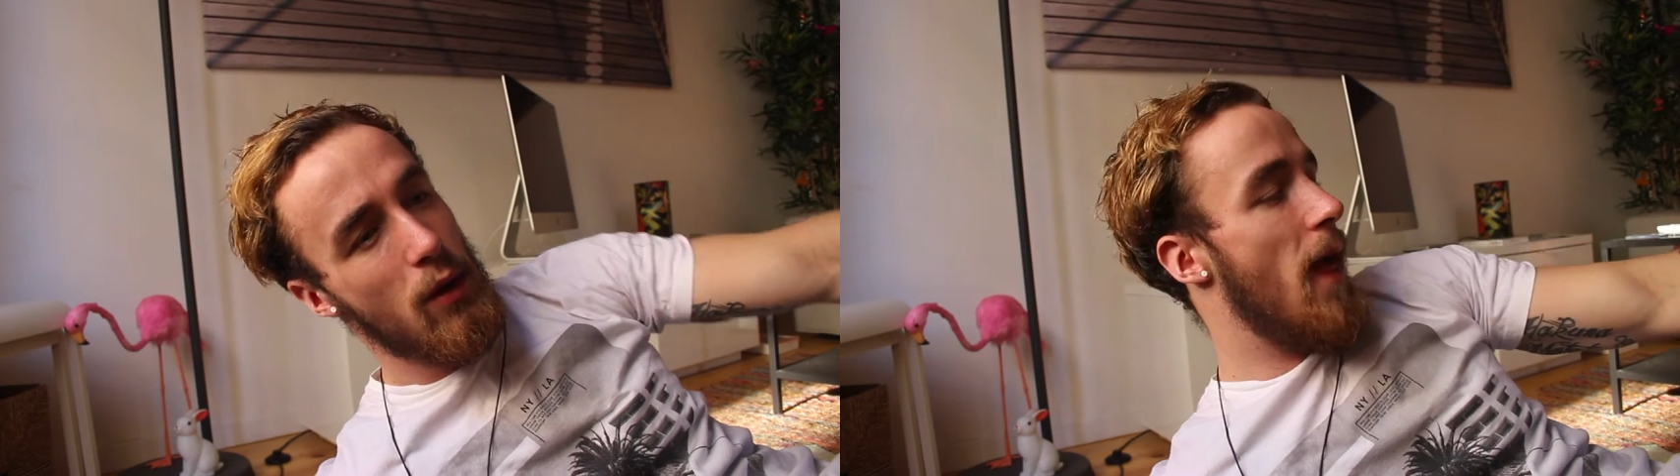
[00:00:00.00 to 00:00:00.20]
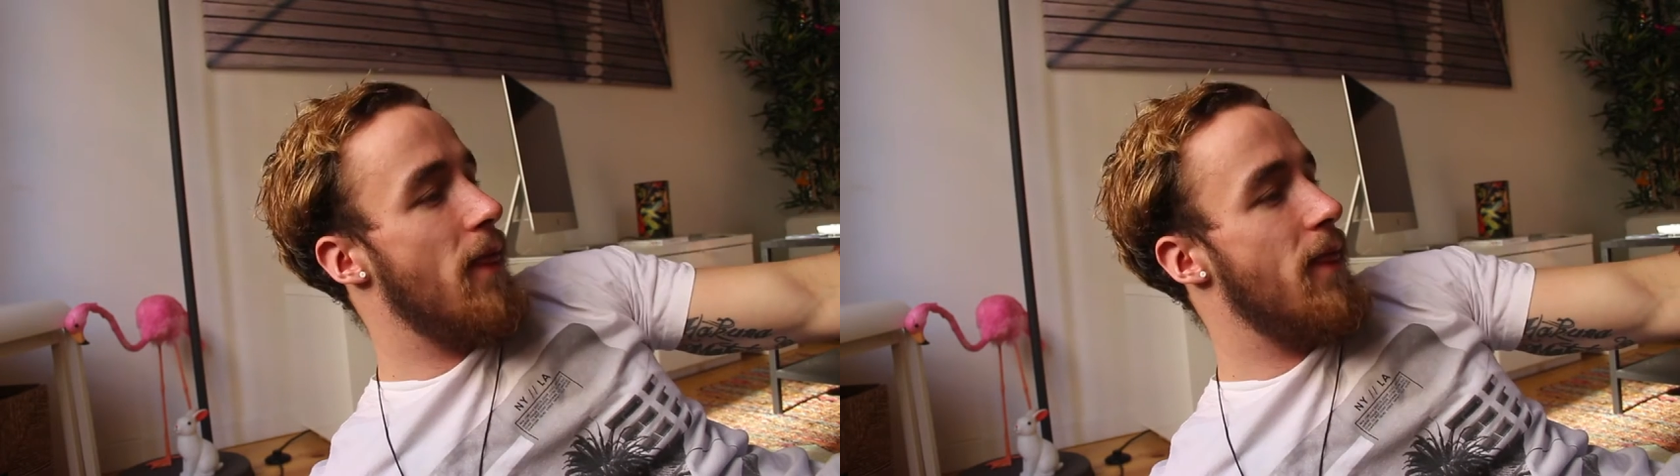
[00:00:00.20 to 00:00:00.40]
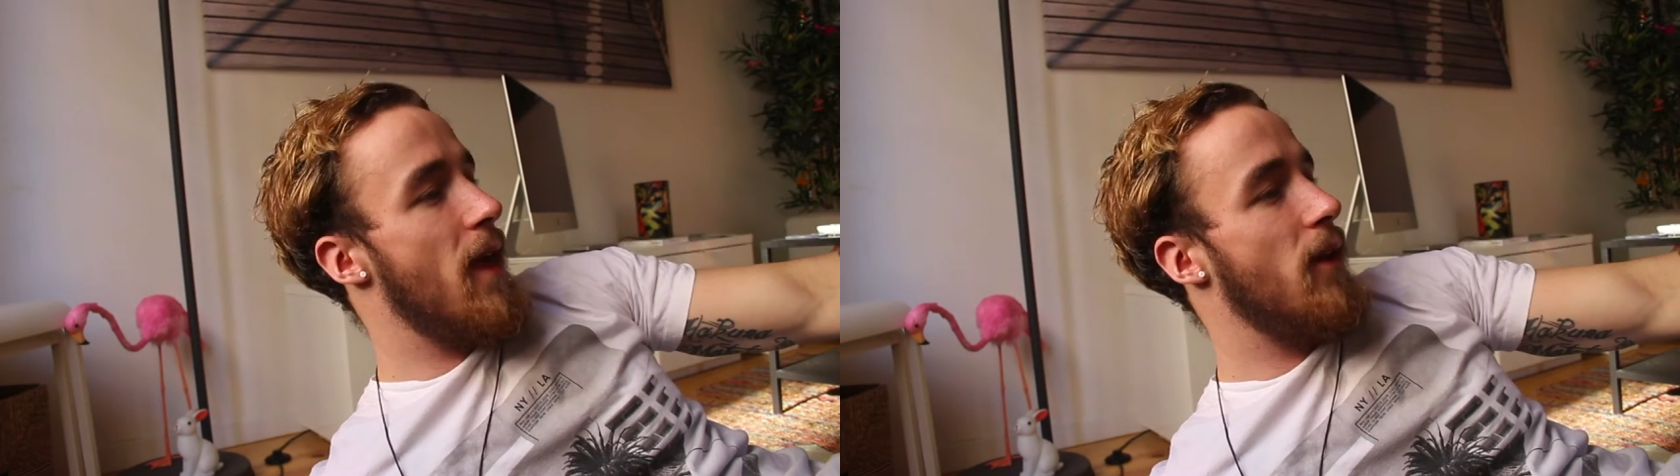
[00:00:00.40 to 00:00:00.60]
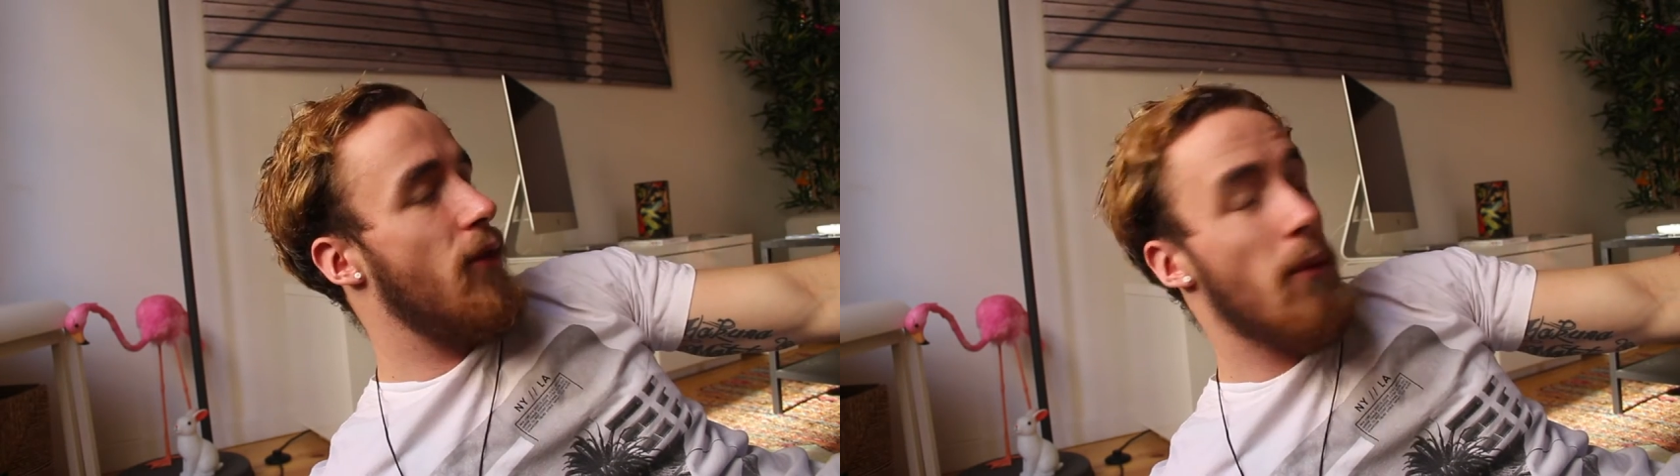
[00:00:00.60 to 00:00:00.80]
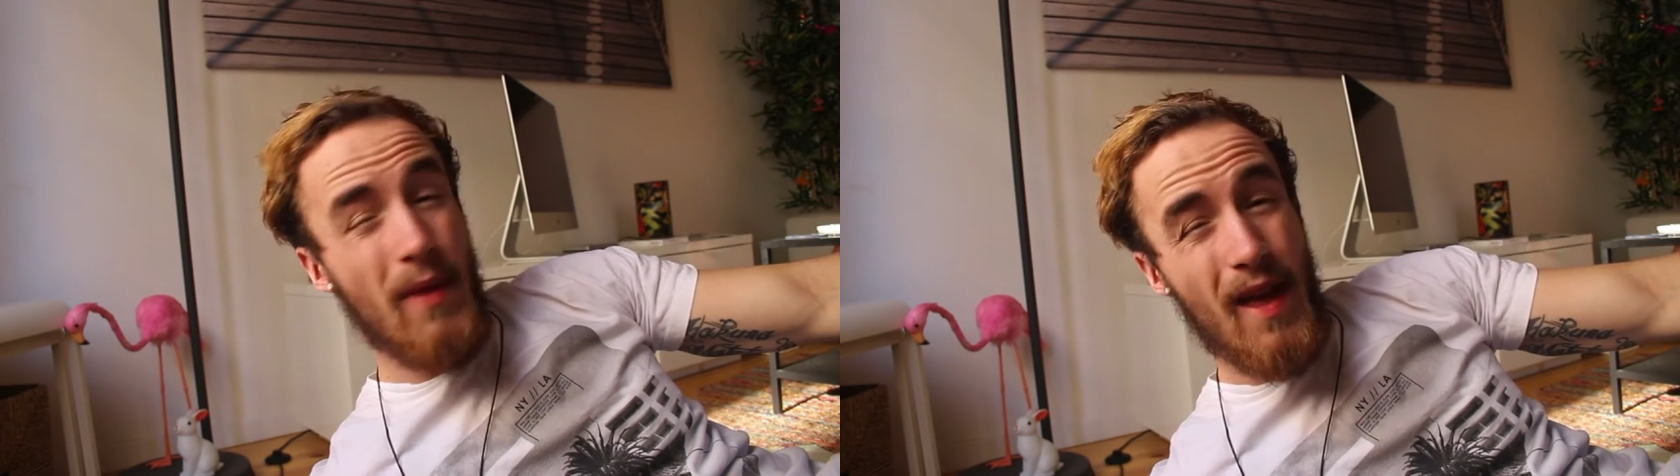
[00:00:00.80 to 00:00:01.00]
and then
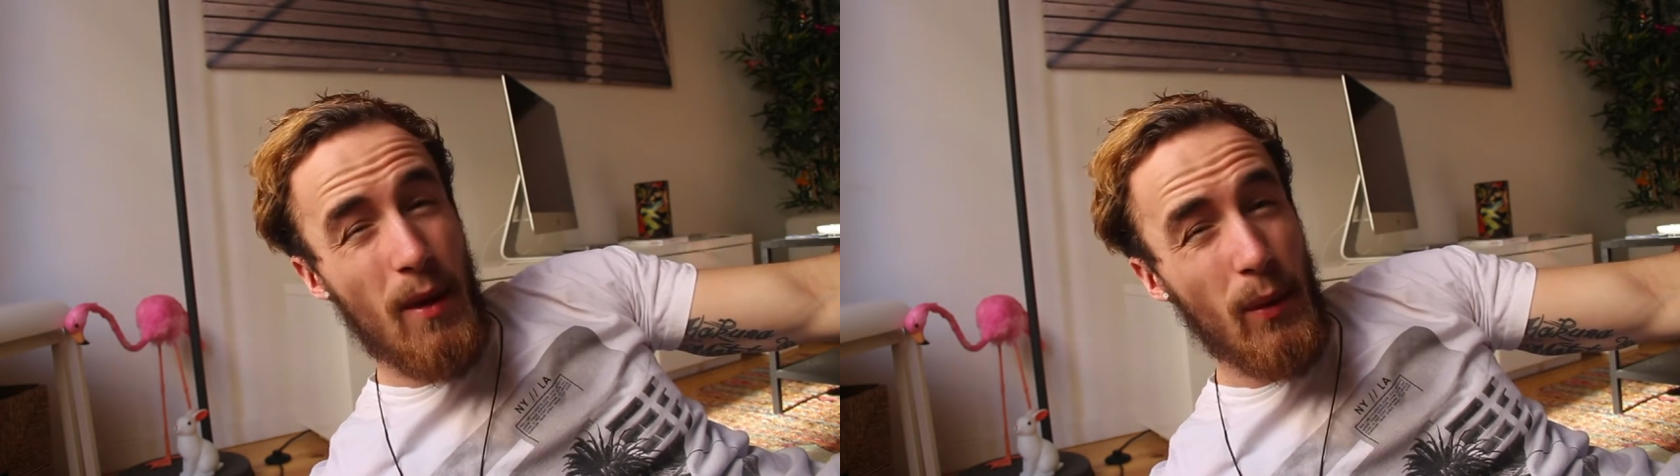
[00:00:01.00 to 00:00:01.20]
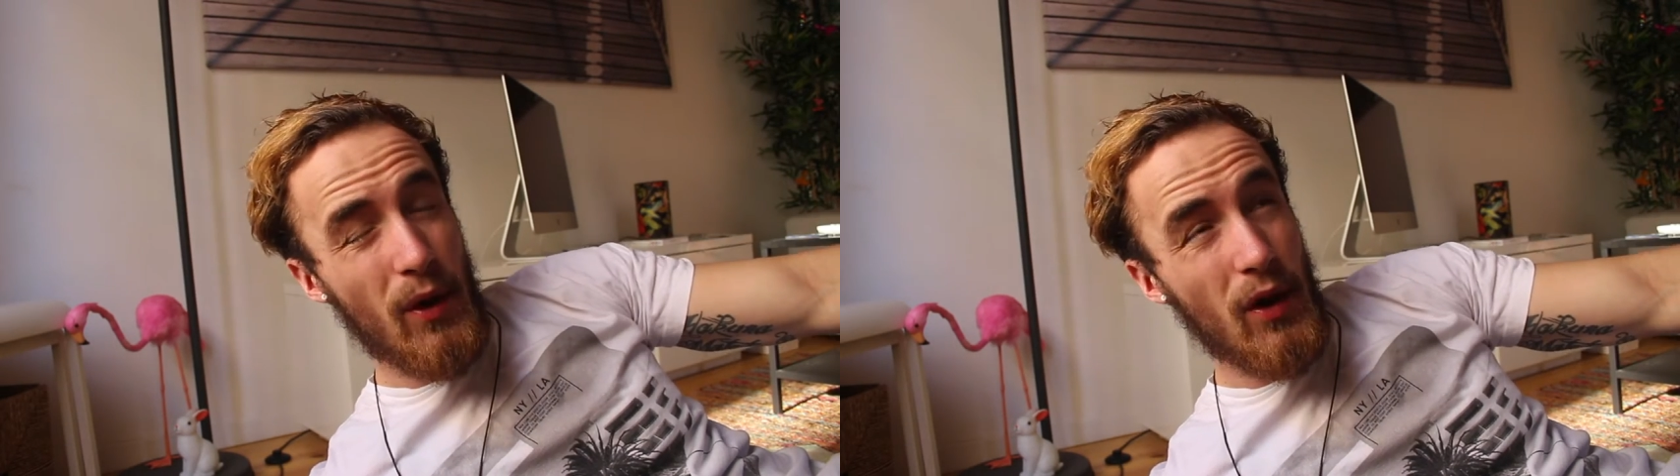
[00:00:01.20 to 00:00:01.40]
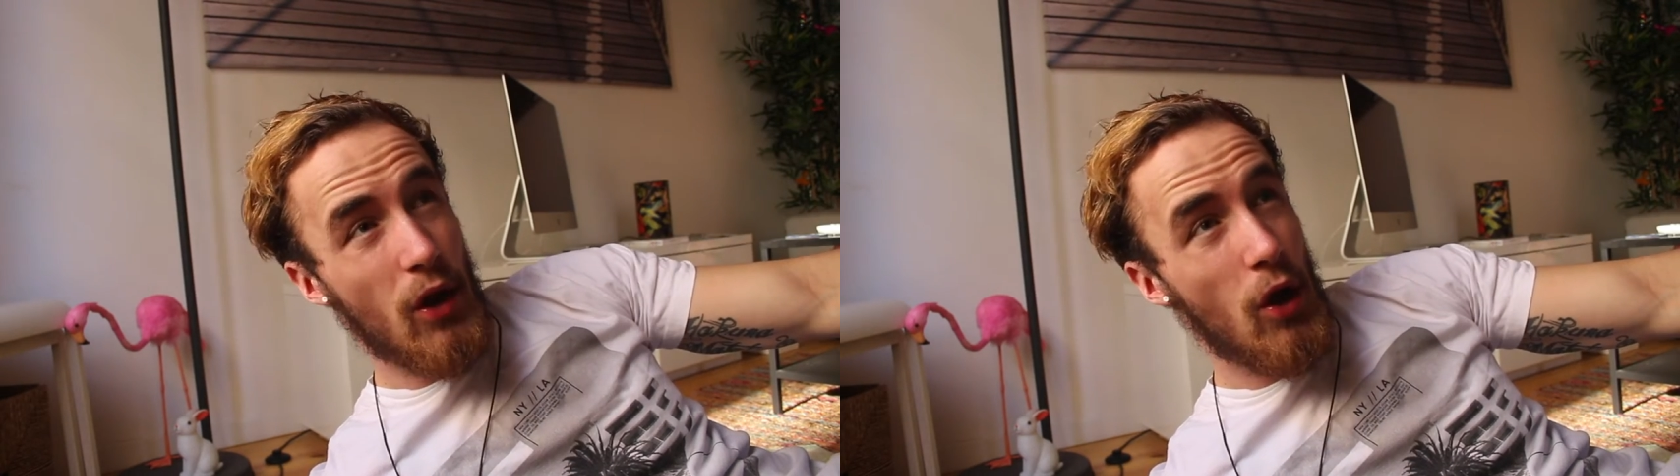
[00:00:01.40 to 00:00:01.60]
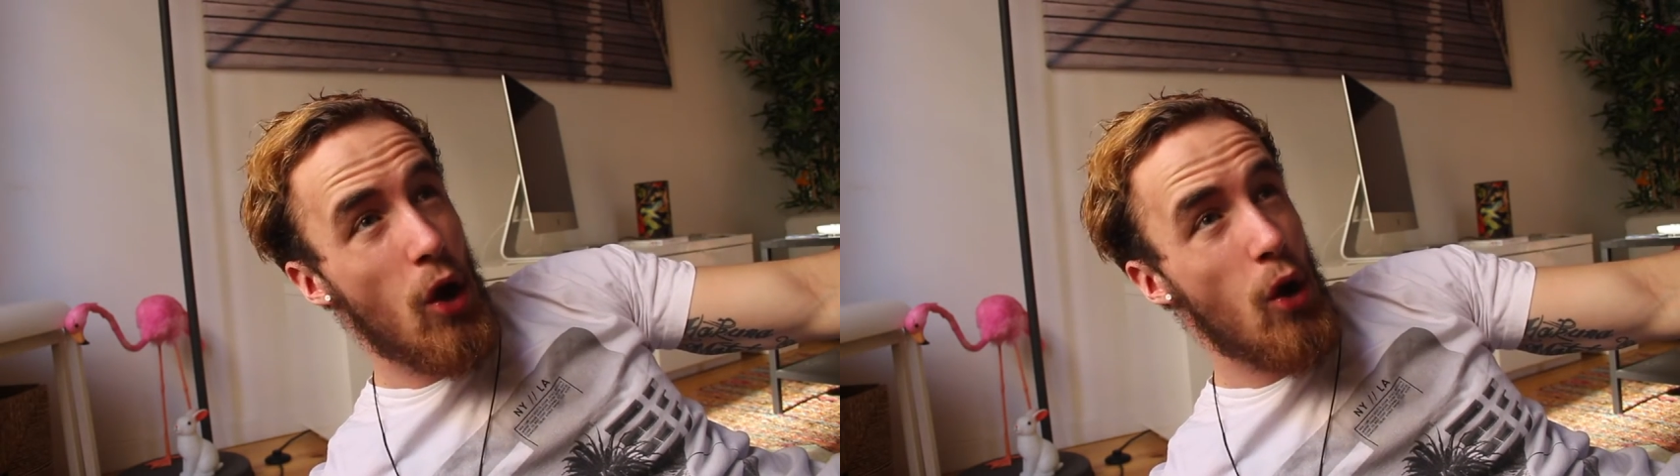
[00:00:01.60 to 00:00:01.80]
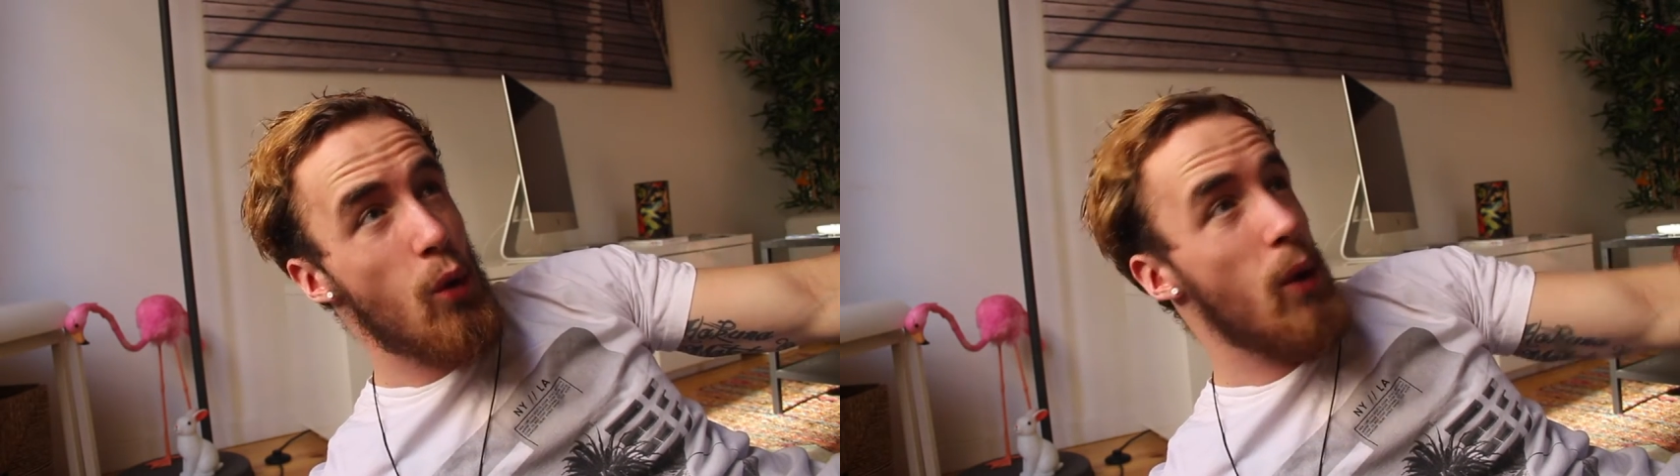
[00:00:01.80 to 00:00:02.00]
from there we're gonna
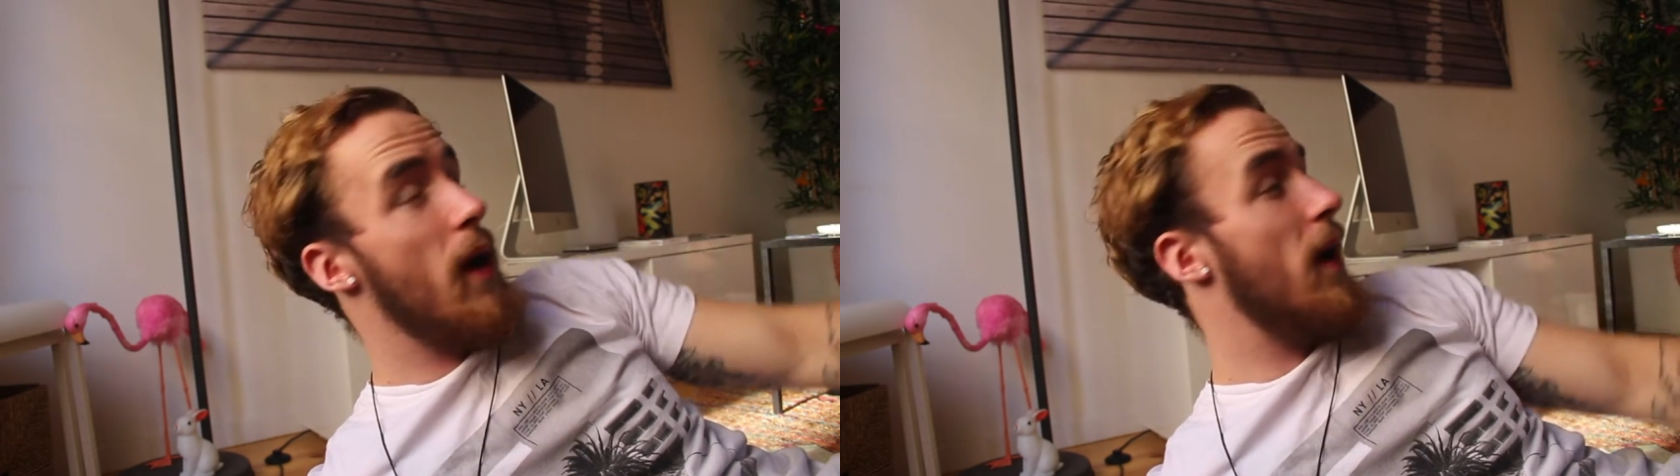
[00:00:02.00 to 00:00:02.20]
go